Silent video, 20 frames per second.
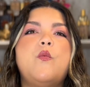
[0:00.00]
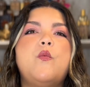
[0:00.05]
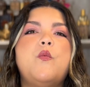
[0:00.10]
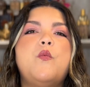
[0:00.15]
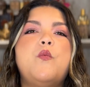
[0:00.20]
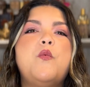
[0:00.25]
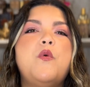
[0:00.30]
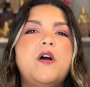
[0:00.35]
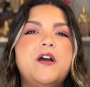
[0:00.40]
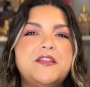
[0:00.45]

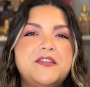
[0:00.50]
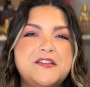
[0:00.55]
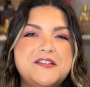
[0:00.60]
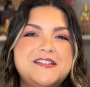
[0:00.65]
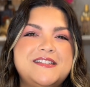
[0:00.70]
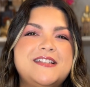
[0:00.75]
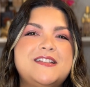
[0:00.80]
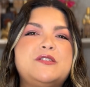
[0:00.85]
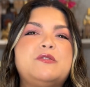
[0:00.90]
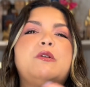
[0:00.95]
what
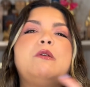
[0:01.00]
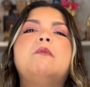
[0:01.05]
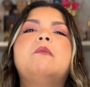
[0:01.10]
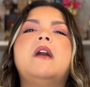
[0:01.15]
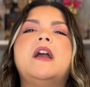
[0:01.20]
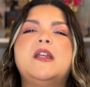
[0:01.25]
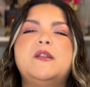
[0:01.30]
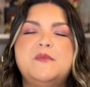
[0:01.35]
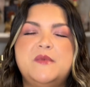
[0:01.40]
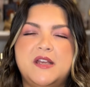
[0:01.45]
does this
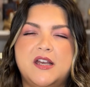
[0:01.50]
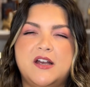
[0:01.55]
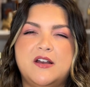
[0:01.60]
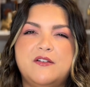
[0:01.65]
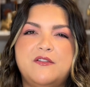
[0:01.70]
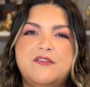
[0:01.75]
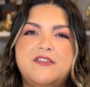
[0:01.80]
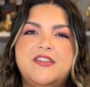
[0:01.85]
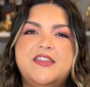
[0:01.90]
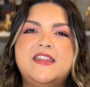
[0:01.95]
remind me
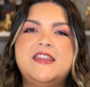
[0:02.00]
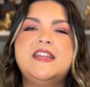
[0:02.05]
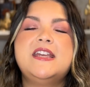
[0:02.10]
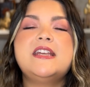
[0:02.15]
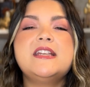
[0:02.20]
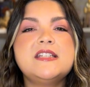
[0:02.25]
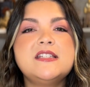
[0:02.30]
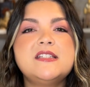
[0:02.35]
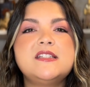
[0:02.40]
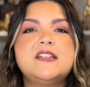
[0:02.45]
of?
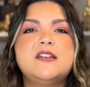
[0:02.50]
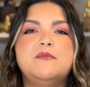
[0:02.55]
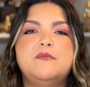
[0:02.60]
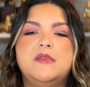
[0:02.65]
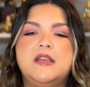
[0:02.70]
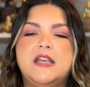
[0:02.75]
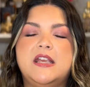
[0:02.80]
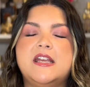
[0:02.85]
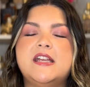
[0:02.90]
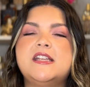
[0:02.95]
This to
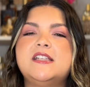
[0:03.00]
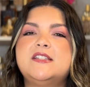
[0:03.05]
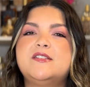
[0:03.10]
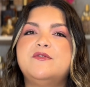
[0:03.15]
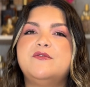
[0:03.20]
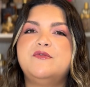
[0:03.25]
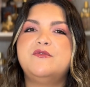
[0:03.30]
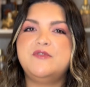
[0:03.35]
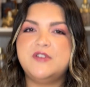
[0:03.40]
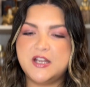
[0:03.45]
me is
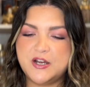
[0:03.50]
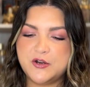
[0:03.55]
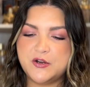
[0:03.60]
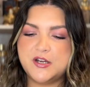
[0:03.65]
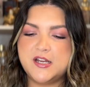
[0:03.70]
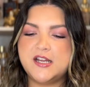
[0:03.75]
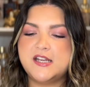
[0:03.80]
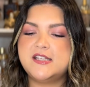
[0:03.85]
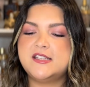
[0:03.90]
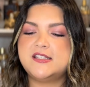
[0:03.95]

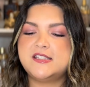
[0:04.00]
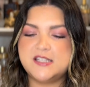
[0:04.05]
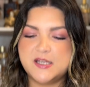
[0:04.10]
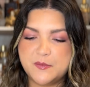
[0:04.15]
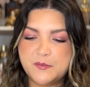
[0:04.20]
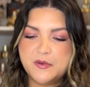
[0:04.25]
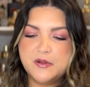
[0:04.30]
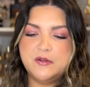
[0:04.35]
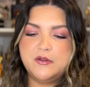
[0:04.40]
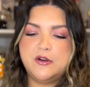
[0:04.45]
very
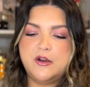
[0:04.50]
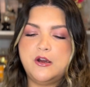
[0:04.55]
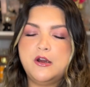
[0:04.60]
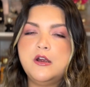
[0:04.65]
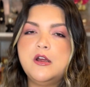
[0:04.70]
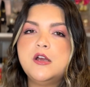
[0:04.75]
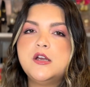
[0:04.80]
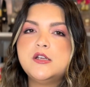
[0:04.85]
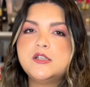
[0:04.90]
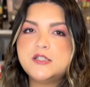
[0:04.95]
similar
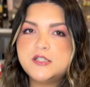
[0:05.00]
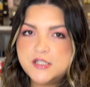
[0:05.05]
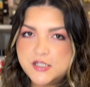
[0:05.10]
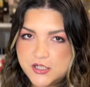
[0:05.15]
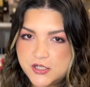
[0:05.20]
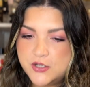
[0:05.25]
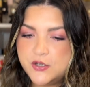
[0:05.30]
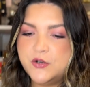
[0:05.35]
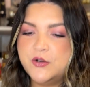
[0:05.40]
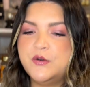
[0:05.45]

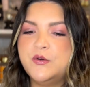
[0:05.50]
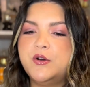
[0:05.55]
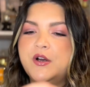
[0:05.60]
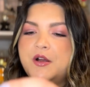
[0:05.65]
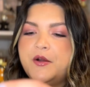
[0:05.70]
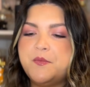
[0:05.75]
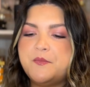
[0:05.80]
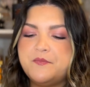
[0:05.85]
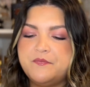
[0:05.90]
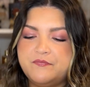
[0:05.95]

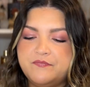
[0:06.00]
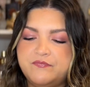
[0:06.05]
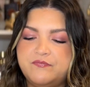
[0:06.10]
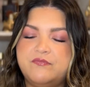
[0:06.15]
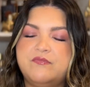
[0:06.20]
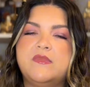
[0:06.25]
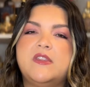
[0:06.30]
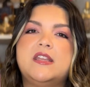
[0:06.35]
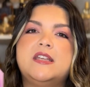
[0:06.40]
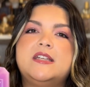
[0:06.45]
to
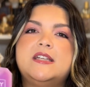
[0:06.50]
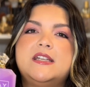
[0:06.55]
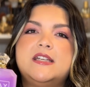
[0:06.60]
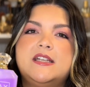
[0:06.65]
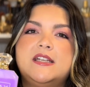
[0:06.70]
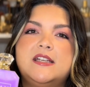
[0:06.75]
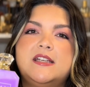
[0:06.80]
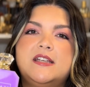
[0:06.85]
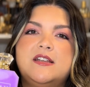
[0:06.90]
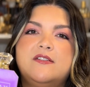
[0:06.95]

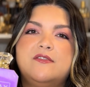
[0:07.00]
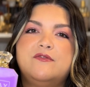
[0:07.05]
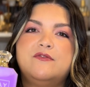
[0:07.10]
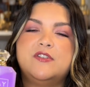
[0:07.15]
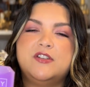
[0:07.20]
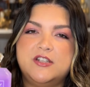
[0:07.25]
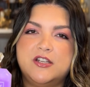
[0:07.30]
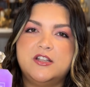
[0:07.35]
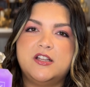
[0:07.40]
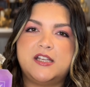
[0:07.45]

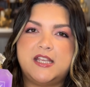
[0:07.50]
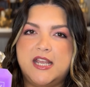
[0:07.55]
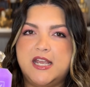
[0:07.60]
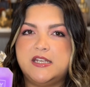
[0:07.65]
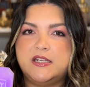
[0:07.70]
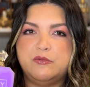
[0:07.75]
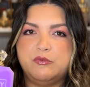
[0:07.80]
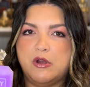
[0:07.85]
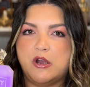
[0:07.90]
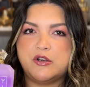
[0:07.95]
Vanilla
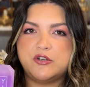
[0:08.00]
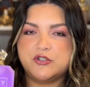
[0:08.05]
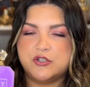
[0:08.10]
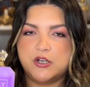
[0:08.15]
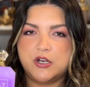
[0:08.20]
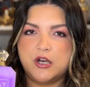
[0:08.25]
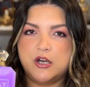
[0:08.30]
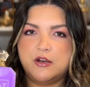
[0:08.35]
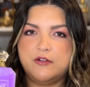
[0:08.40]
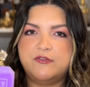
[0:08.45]
Candy Rock
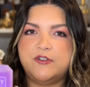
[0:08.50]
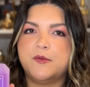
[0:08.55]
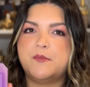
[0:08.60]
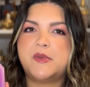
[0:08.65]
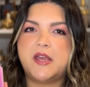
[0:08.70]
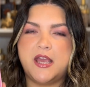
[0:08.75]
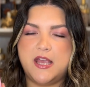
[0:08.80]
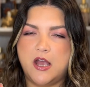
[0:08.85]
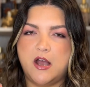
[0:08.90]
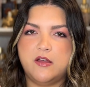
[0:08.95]
Sugar from
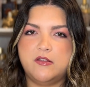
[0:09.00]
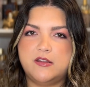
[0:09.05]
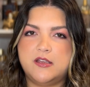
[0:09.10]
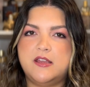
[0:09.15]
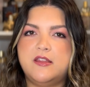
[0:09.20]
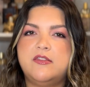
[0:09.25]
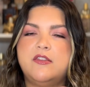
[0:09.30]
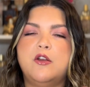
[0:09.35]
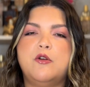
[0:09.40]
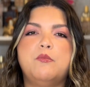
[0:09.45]

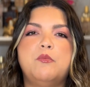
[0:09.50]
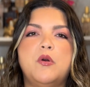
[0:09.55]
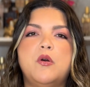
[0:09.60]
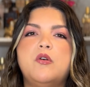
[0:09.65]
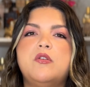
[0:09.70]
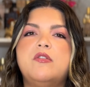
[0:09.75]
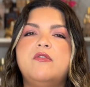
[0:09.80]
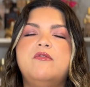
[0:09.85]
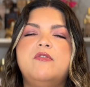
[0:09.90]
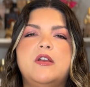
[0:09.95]
Kayali. They're
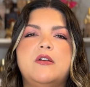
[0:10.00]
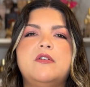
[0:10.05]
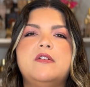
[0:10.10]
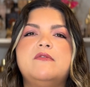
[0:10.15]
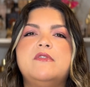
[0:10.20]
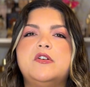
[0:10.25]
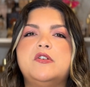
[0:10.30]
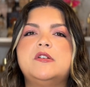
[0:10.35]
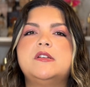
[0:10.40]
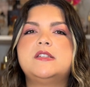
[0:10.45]
both very,
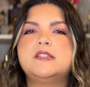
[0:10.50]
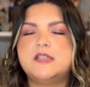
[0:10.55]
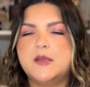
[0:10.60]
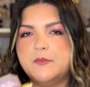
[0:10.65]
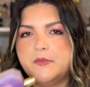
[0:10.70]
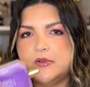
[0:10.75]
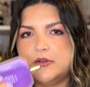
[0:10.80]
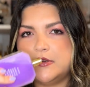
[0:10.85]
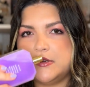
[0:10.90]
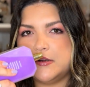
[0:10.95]
very
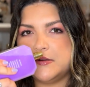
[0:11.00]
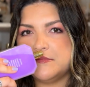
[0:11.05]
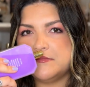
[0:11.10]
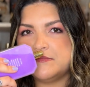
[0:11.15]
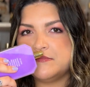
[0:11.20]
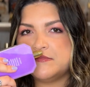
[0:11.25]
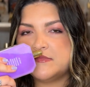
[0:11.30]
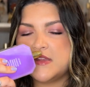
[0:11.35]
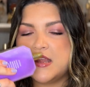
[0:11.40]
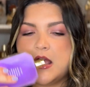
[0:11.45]
similar
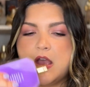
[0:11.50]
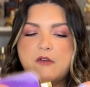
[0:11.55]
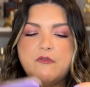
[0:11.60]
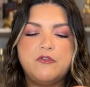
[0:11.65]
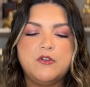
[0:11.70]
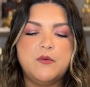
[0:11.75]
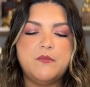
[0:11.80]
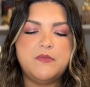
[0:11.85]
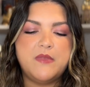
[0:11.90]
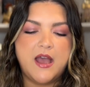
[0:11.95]

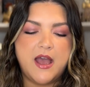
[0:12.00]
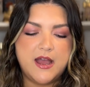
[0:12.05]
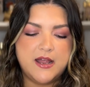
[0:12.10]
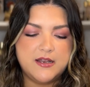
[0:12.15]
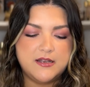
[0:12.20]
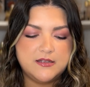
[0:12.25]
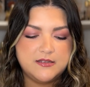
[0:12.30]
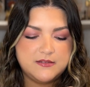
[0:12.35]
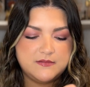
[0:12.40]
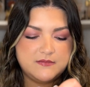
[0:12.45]
from that.
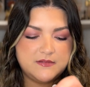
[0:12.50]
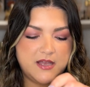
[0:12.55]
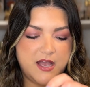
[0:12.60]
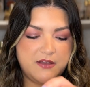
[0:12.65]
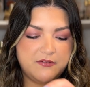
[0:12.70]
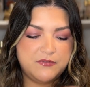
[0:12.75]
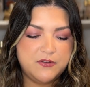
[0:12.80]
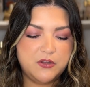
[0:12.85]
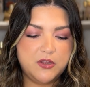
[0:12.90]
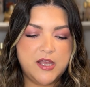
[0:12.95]
I
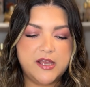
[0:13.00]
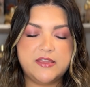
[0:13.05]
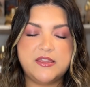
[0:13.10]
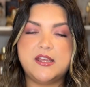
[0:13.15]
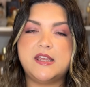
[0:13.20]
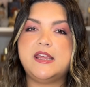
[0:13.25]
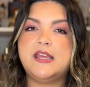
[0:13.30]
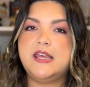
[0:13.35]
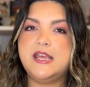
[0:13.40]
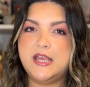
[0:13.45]
feel like the
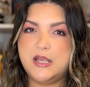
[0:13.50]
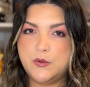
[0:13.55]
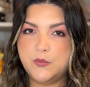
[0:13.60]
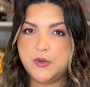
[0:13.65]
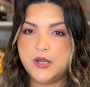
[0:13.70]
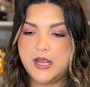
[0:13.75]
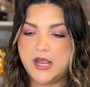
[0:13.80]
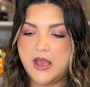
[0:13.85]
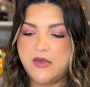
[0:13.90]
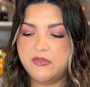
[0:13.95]

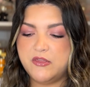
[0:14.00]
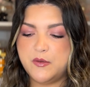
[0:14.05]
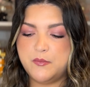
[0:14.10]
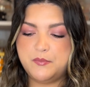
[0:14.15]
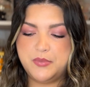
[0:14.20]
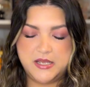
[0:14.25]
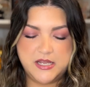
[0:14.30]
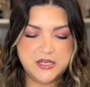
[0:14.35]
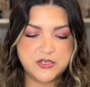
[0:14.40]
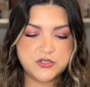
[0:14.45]
kiwi and the
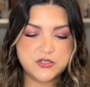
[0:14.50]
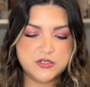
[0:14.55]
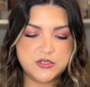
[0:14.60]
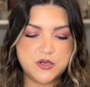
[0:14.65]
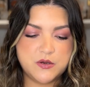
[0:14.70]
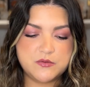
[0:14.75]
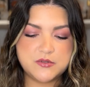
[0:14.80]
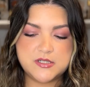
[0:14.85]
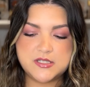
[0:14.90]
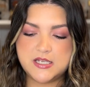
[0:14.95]
peach
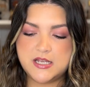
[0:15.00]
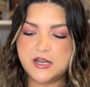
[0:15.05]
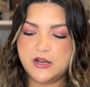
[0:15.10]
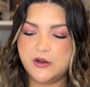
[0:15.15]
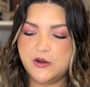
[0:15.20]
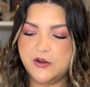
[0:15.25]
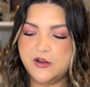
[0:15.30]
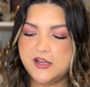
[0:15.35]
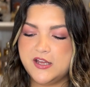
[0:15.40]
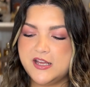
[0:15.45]
notes
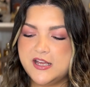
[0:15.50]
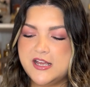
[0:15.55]
here